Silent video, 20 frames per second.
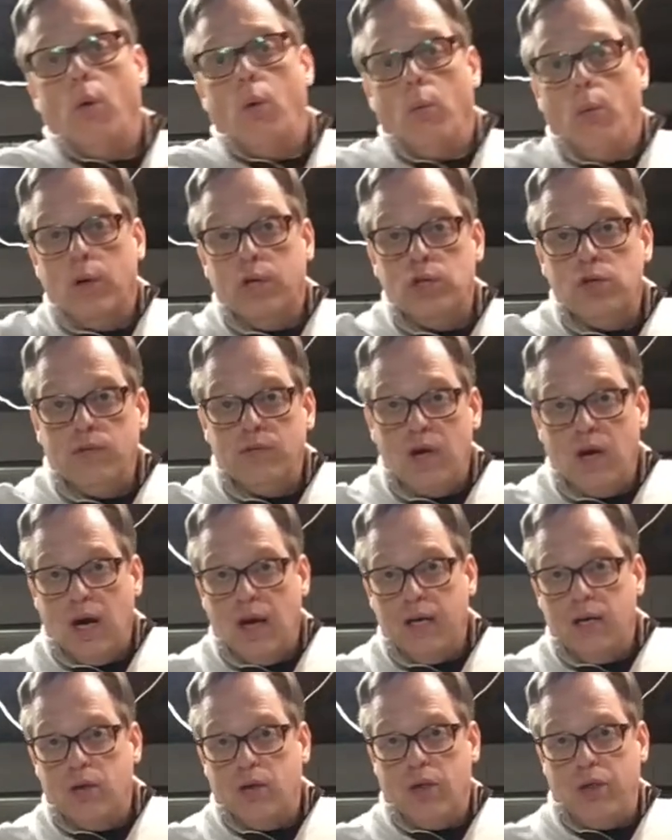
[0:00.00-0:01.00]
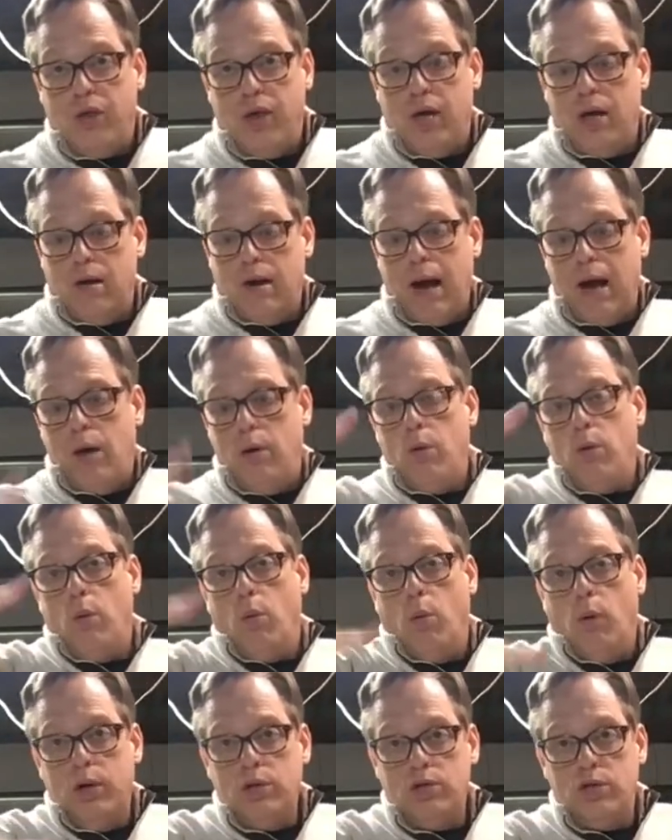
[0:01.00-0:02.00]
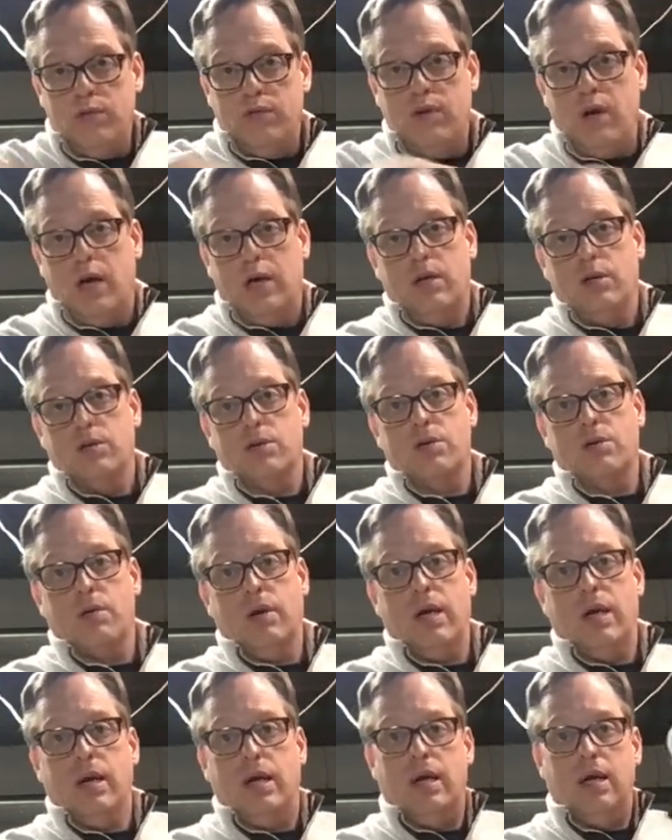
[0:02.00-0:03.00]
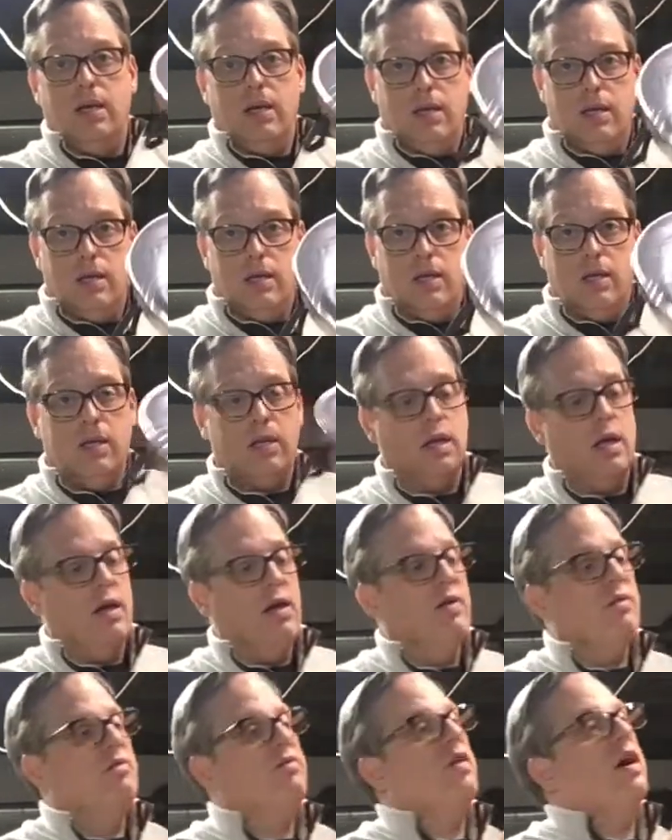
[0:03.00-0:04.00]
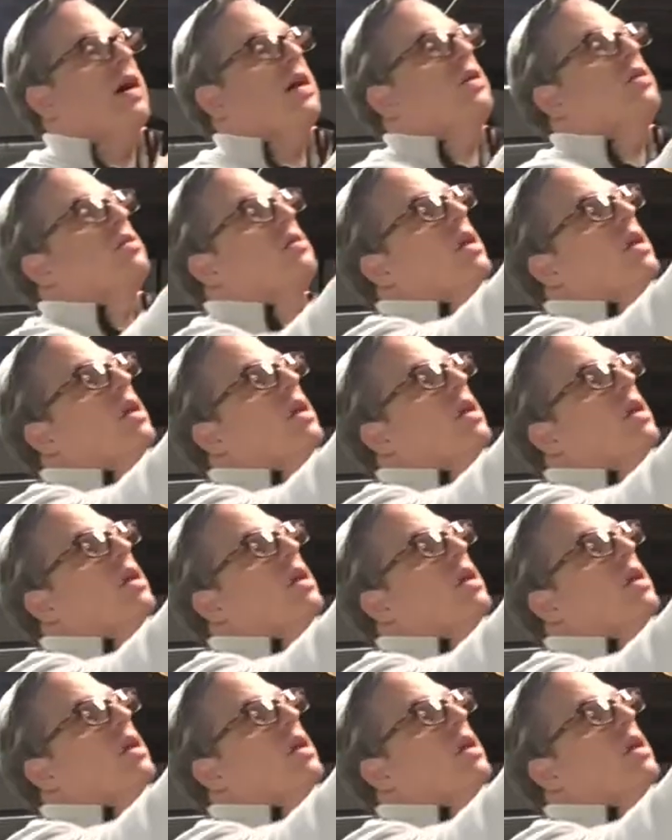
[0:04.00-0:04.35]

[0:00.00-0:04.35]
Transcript: once you've cut your theater out, once you've got your screen in, find your